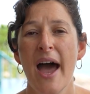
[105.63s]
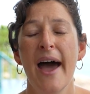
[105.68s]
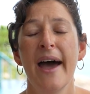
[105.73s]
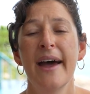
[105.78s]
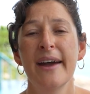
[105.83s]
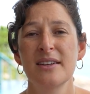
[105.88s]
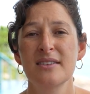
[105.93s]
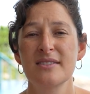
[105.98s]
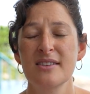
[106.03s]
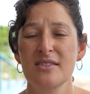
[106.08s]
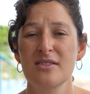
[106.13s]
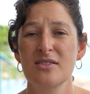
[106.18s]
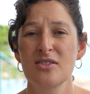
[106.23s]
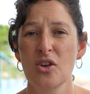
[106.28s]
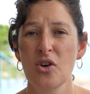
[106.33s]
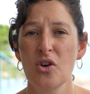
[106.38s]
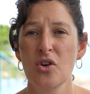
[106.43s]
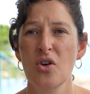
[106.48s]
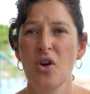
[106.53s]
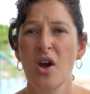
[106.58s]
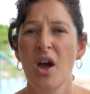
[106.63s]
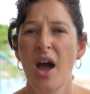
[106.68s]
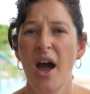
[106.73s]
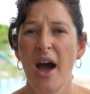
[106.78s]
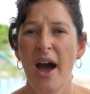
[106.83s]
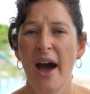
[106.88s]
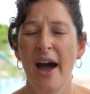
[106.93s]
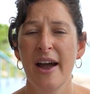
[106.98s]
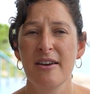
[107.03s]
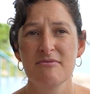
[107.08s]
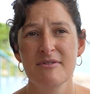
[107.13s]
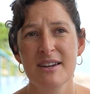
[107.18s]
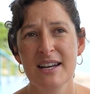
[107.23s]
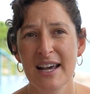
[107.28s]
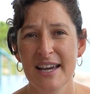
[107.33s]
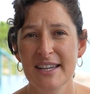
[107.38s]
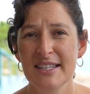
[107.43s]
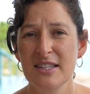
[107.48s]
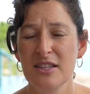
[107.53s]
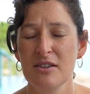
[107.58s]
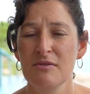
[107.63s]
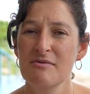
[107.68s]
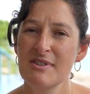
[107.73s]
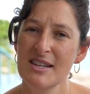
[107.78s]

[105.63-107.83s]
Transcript: And so I realized the